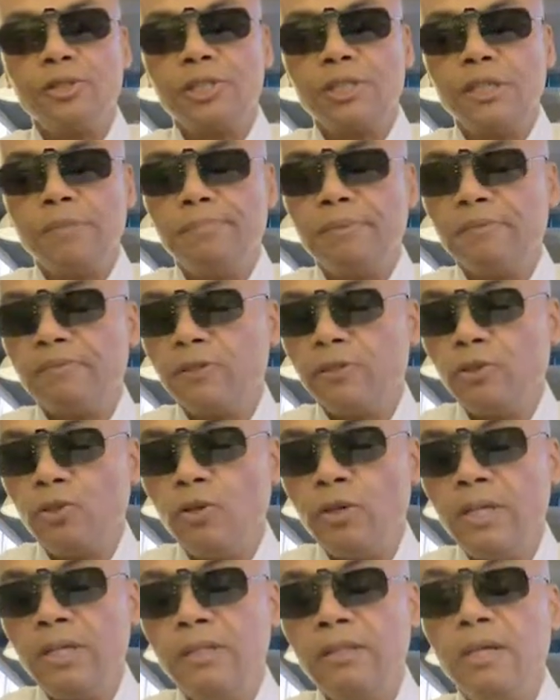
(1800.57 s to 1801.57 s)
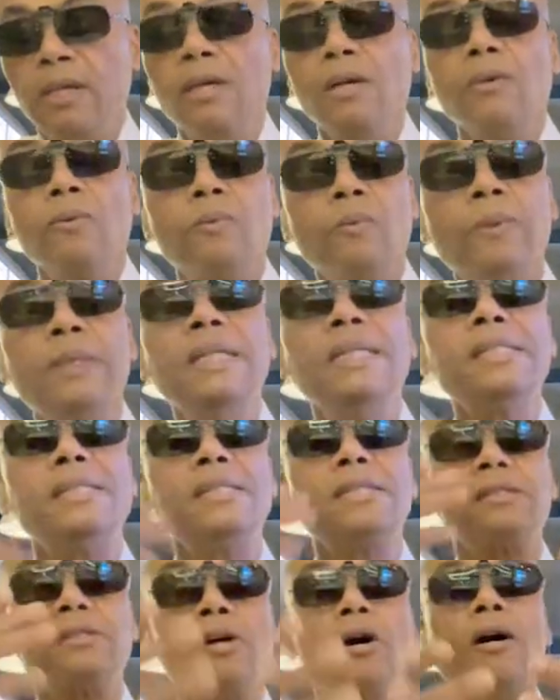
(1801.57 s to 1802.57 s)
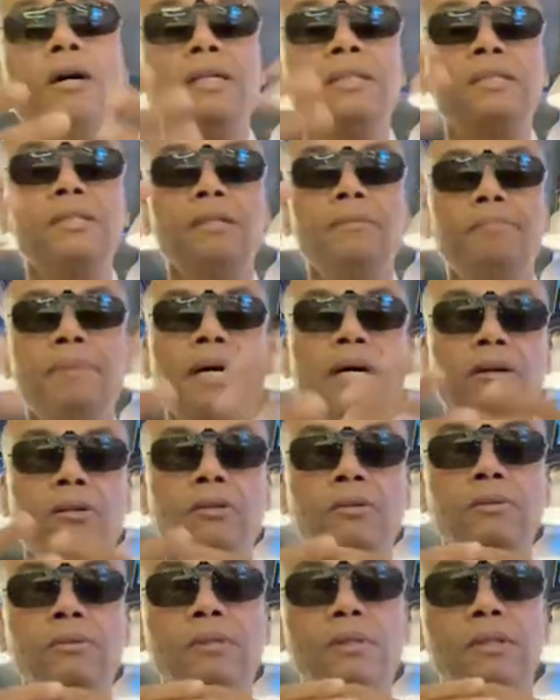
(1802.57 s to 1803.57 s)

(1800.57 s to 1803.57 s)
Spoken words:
ship of the north, which talks about